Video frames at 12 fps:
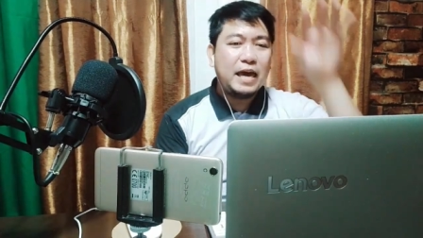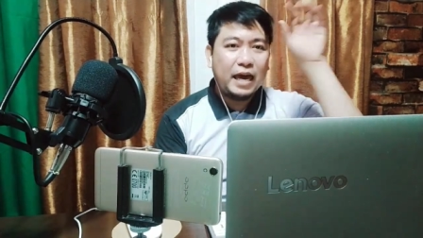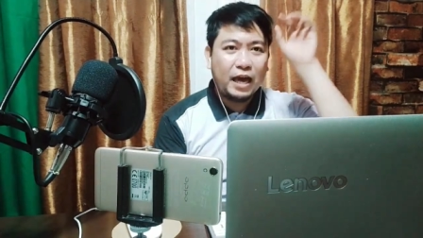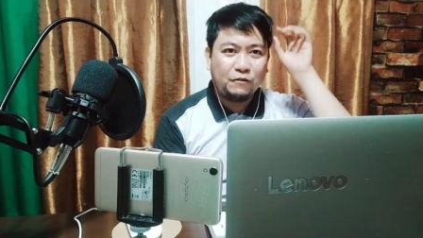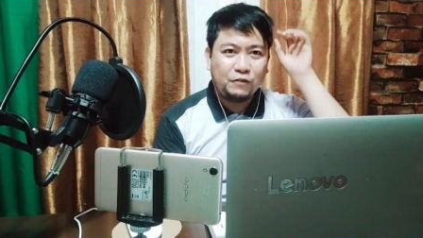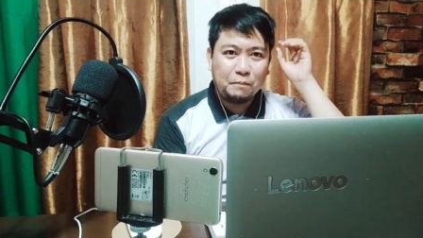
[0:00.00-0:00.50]

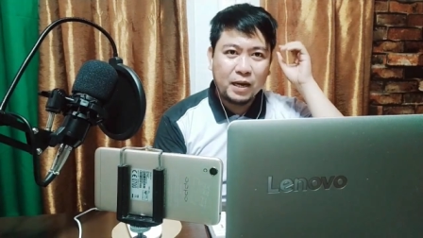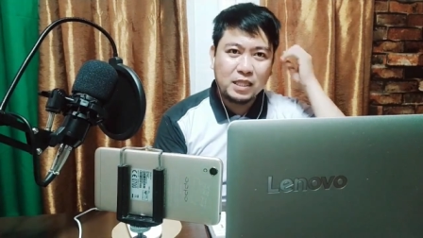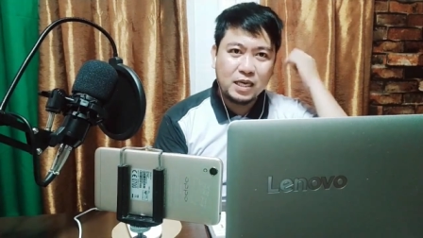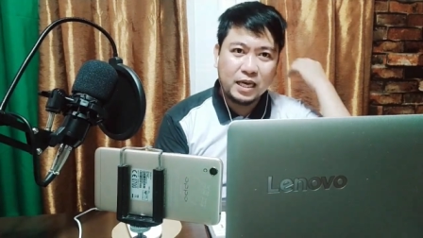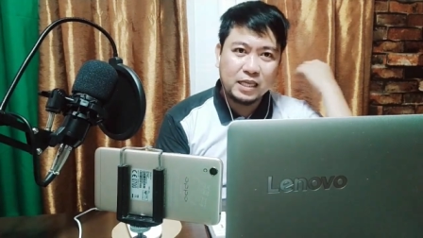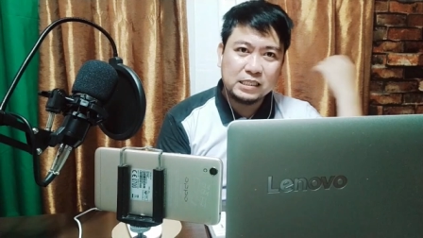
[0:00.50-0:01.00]

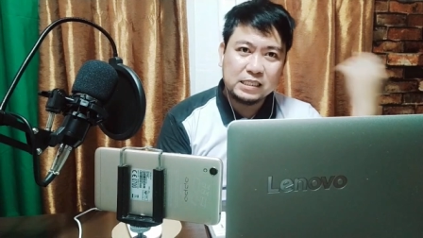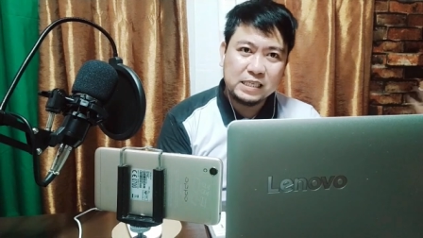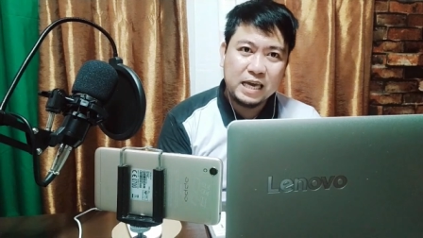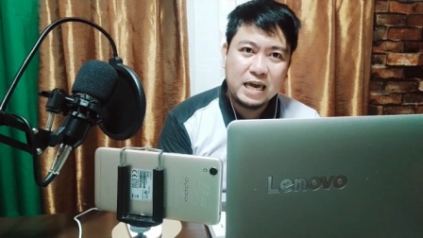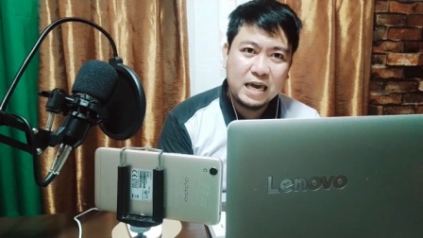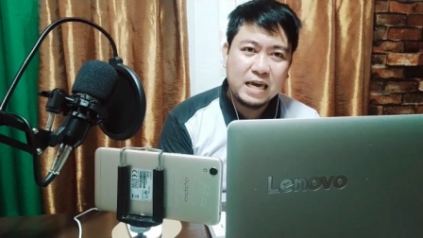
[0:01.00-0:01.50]
everybody can
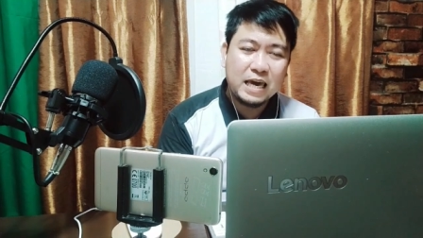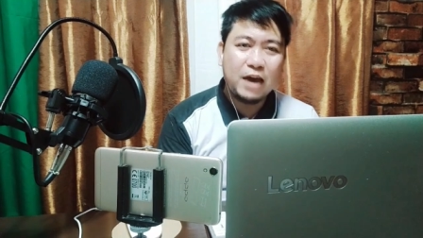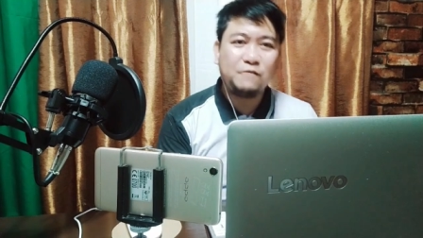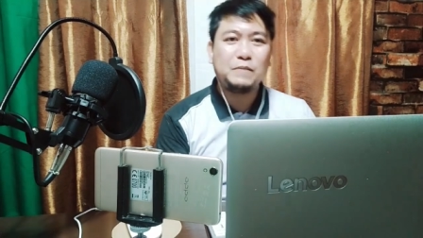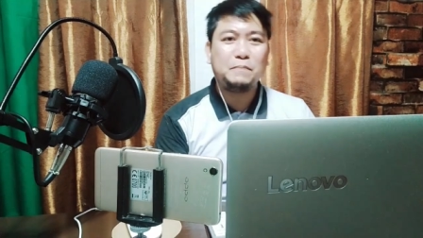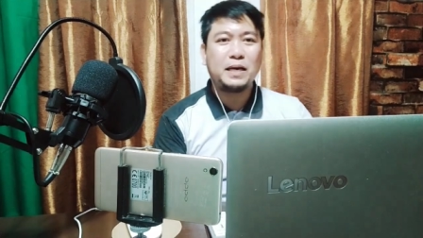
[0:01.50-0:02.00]
sing,
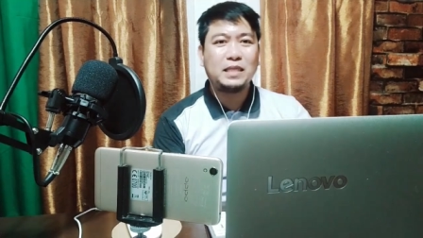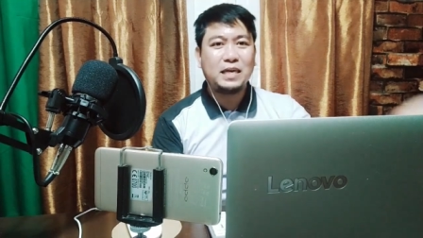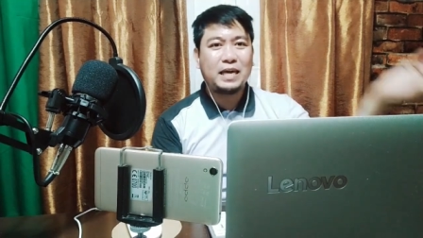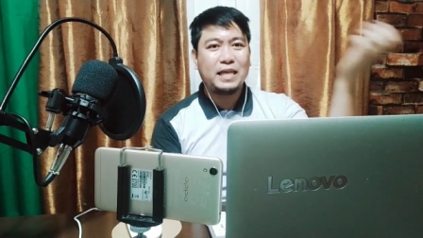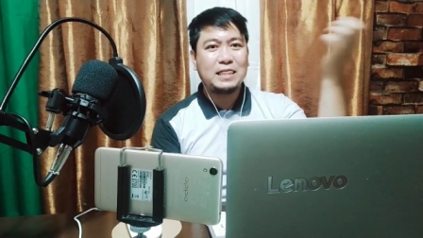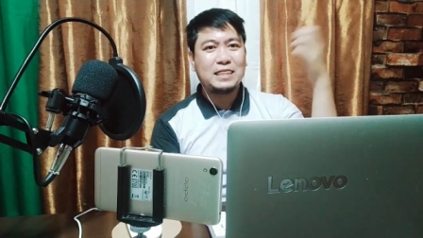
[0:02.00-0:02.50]
everybody
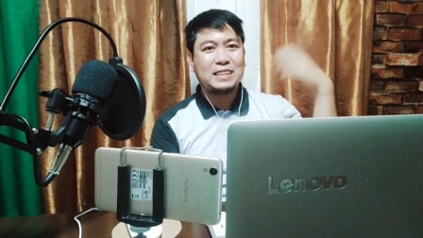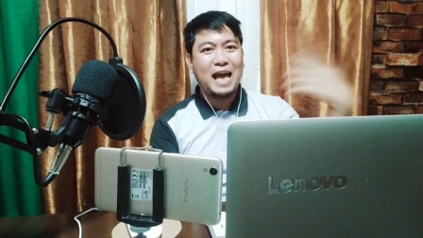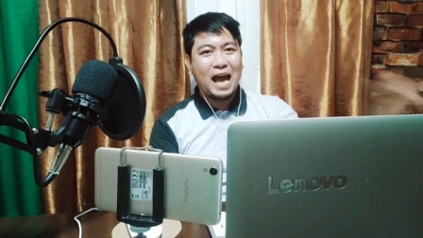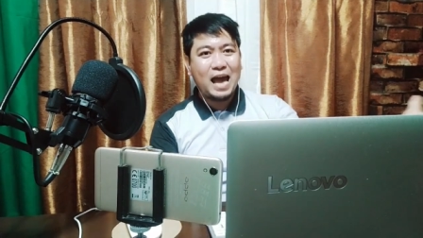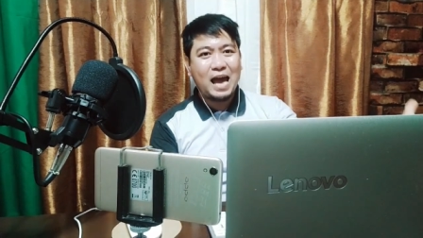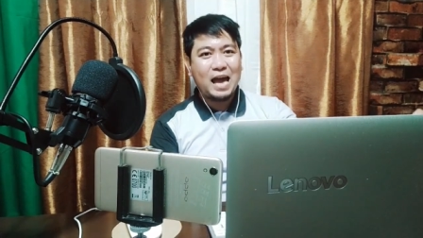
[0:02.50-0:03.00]
can
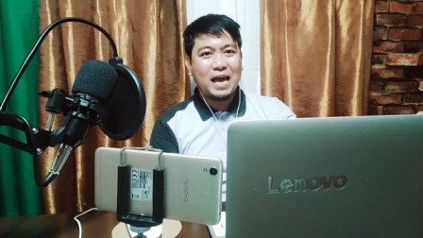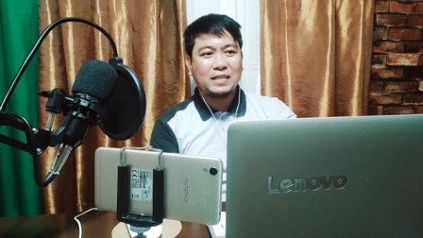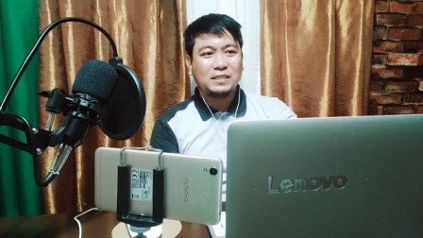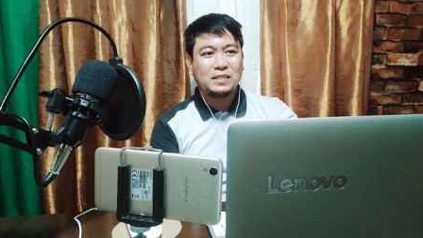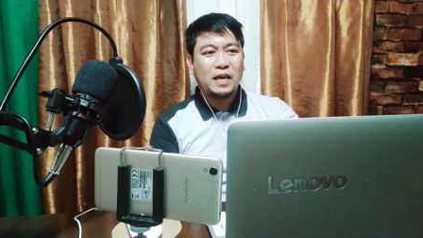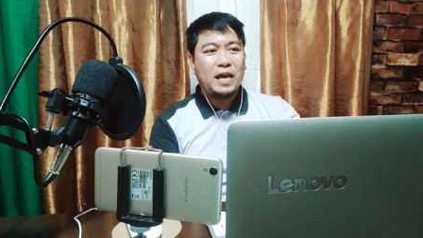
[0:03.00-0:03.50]

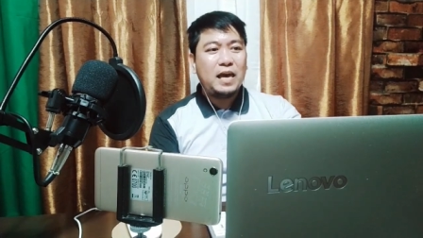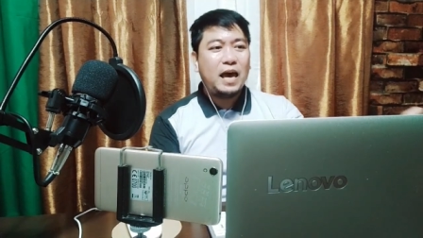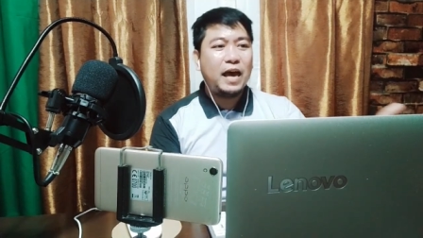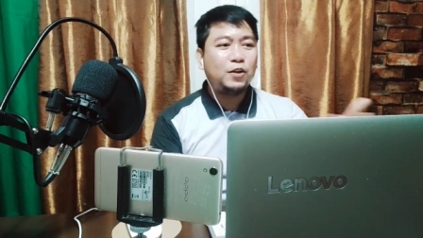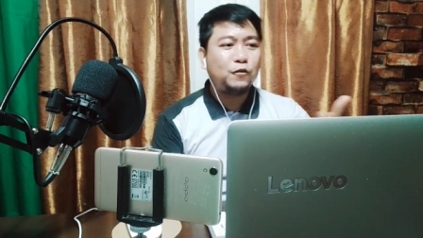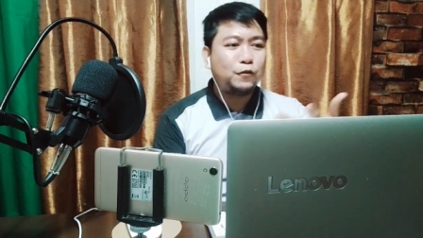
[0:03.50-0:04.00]
dance,
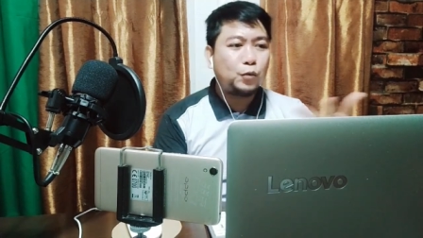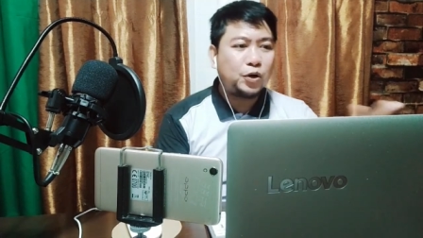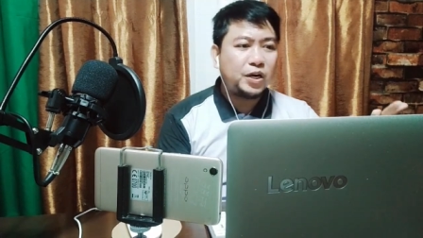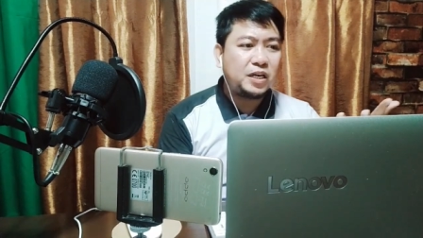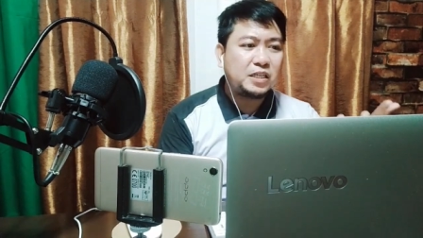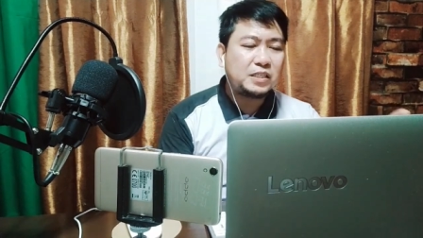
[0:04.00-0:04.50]
and of
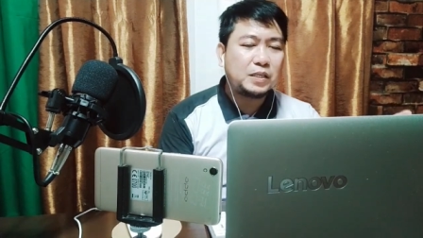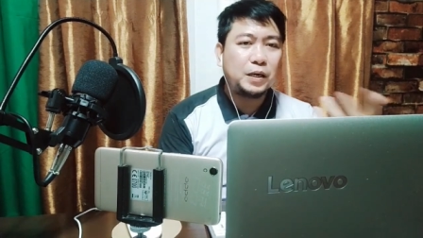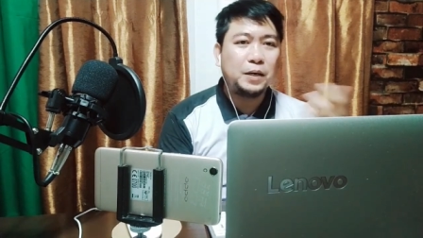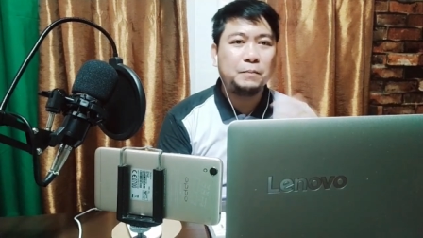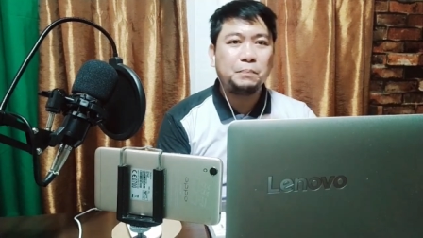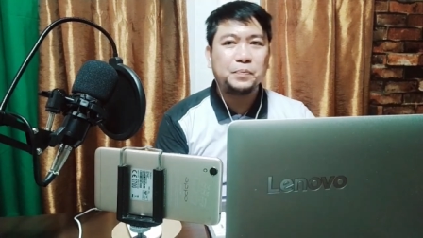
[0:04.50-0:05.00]
course,
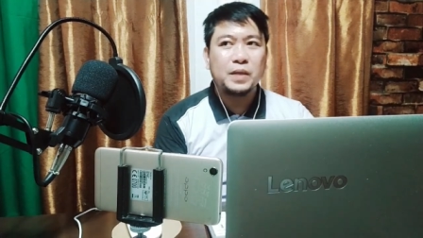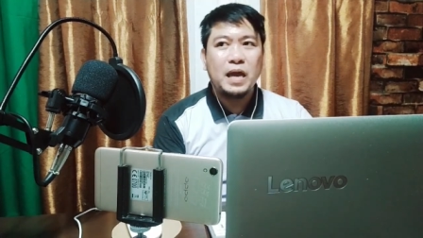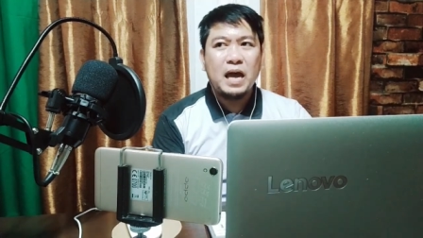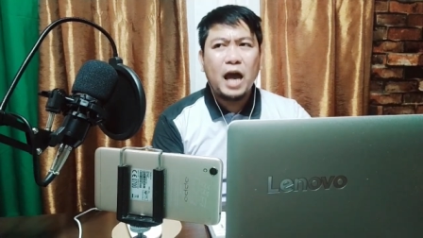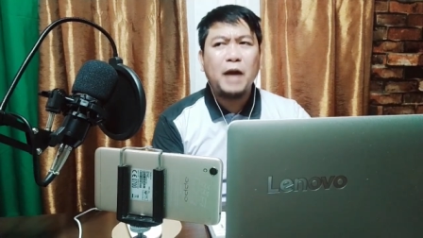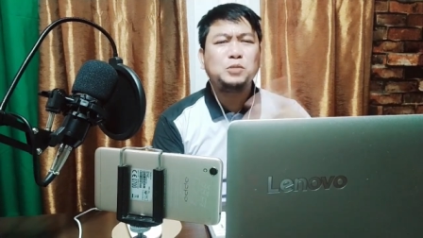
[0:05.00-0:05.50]
I'm
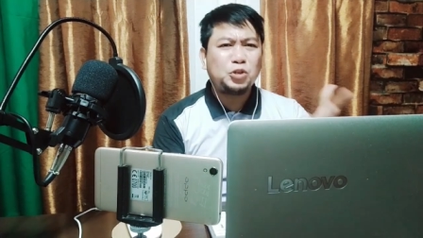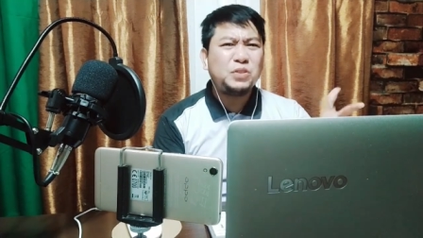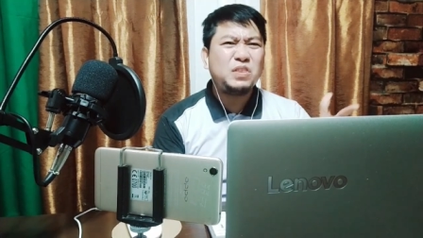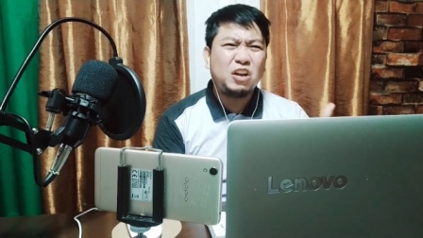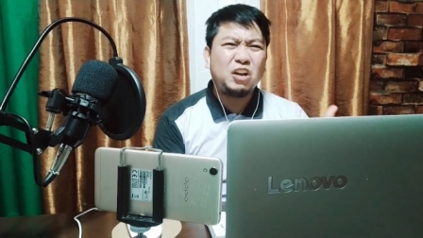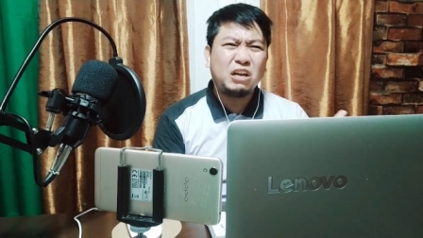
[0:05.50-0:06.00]
sure
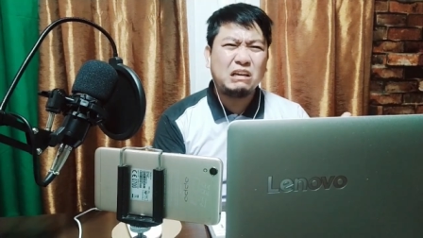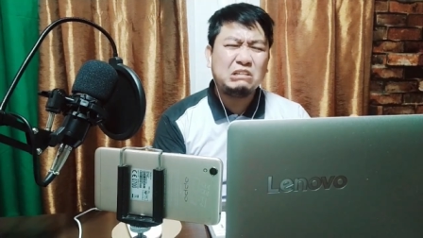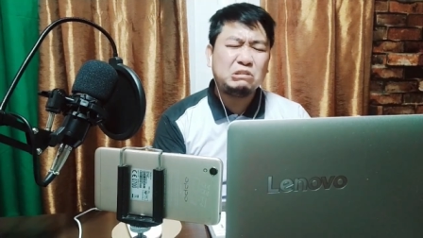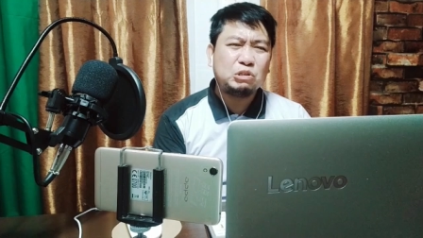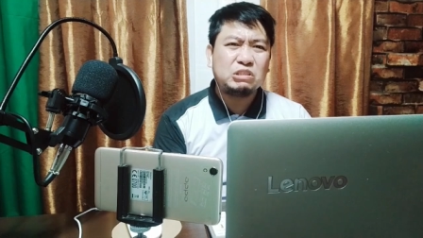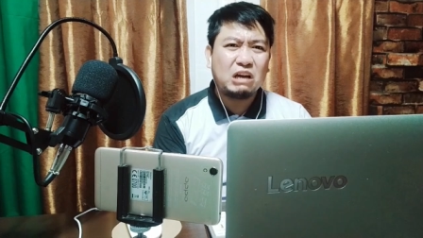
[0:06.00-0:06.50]
they are
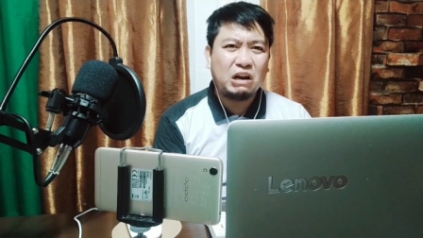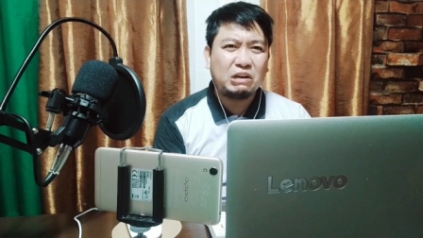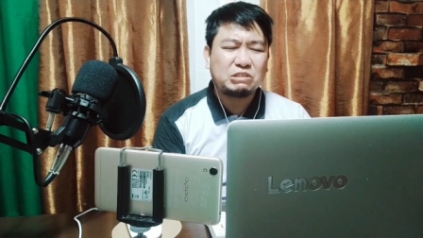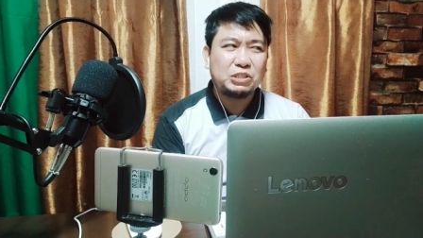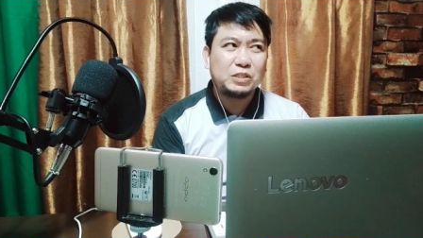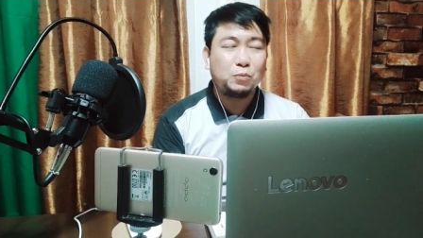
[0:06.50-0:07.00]
in good
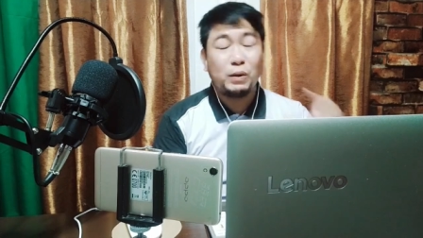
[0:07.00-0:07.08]
characters.